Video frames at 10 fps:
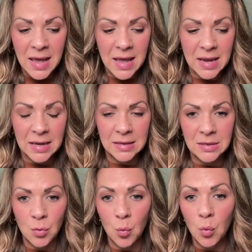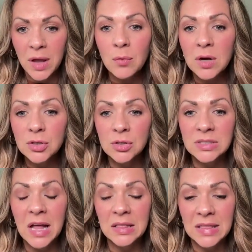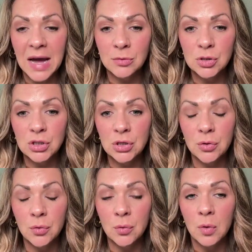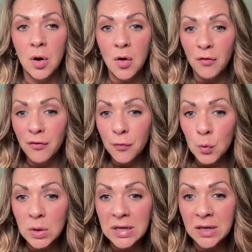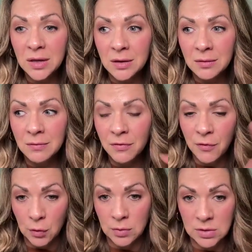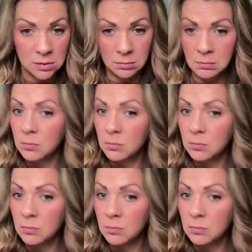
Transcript: and Weight Watchers allows you free foods.